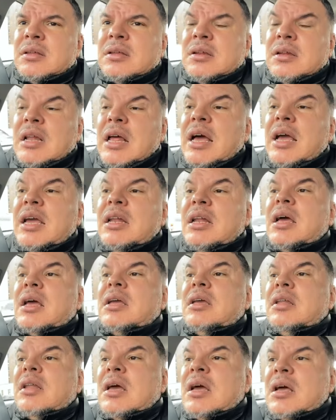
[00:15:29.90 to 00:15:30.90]
La ilaha
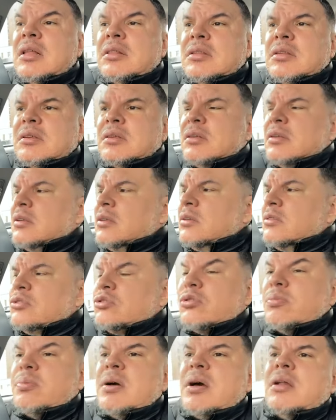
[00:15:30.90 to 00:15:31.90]
illa ant.
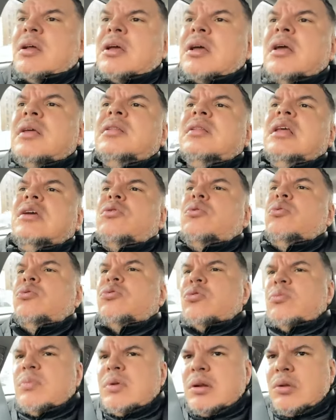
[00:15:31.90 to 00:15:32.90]
Subhanaka inni
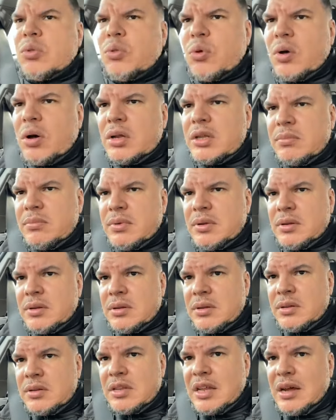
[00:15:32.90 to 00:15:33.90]
kuntu min al-zalimin.
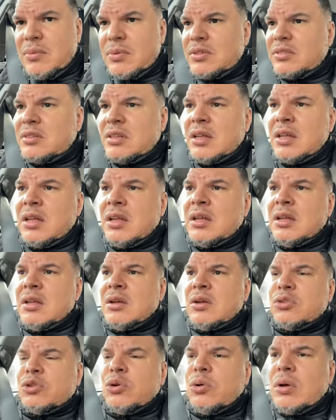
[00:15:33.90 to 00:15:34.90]
That was the
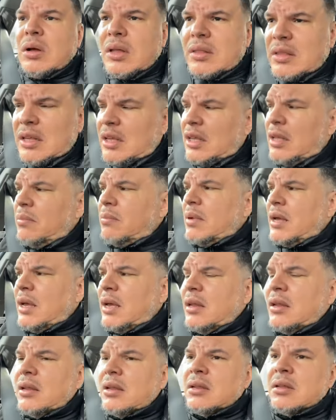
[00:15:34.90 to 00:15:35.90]
dua that he
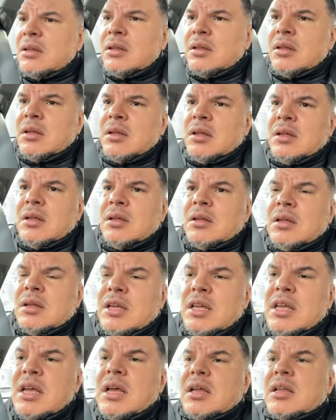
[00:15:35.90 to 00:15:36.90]
made.
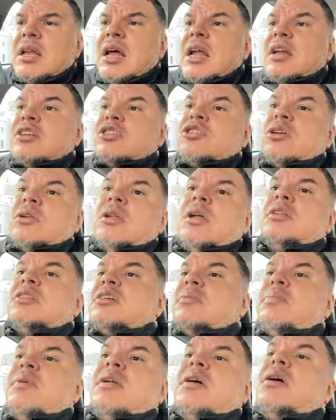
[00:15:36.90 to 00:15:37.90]
He acknowledged Allah
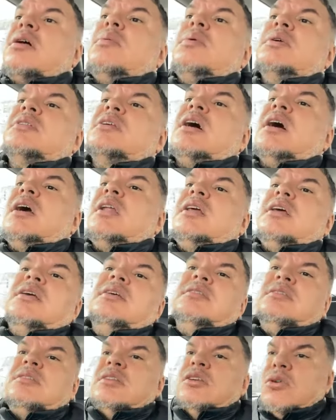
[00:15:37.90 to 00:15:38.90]
tabaraka wa ta'ala
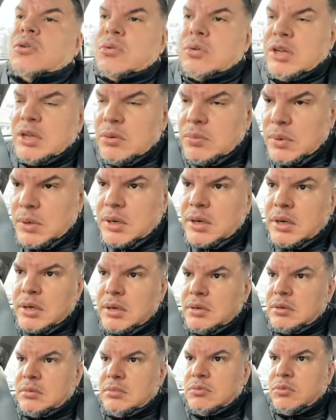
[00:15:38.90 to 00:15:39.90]
is the only
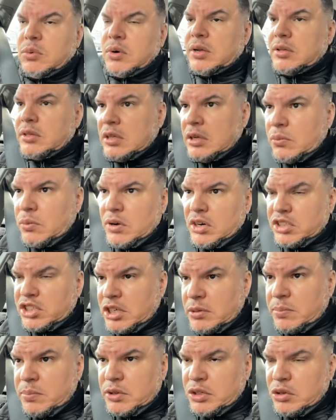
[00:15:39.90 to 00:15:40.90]
one worthy of
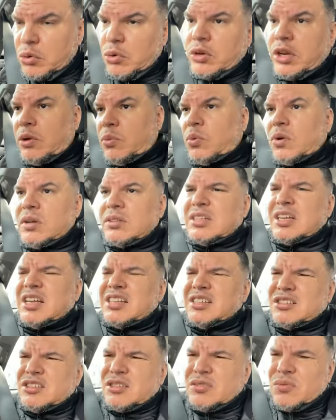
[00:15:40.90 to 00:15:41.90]
worship. The only one that
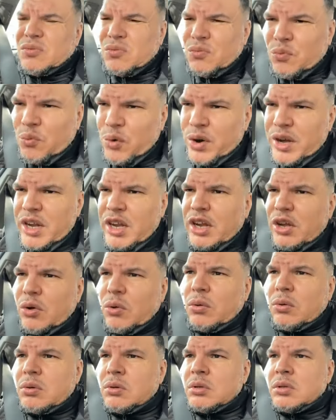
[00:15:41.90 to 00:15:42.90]
is
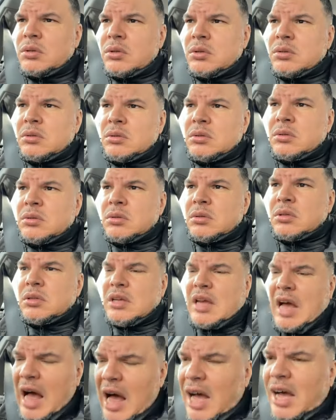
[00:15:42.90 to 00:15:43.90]
real.
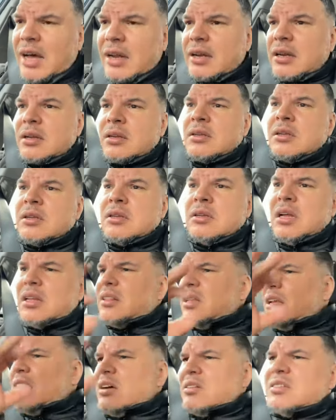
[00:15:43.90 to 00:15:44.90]
God.
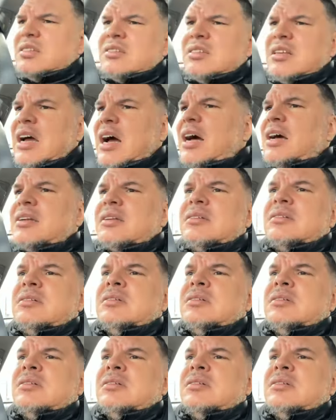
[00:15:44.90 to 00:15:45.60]
Nothing else is God.